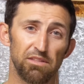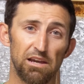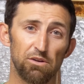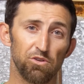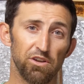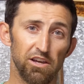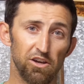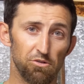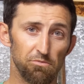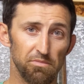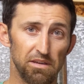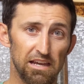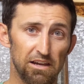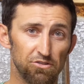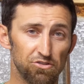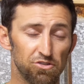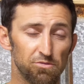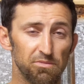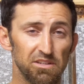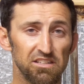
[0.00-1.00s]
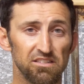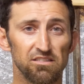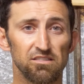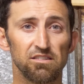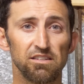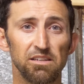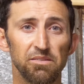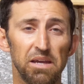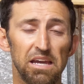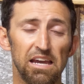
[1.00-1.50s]
That would help me out
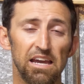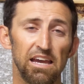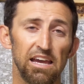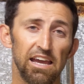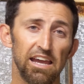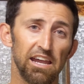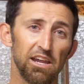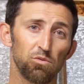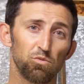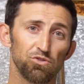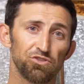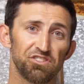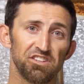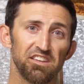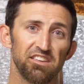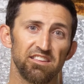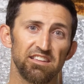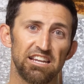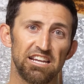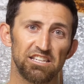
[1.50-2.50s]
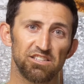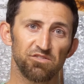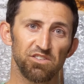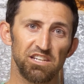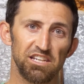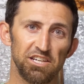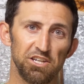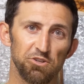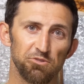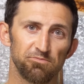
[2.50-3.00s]
tremendously, and we'll see you in the next
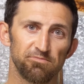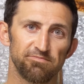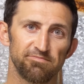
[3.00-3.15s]
video.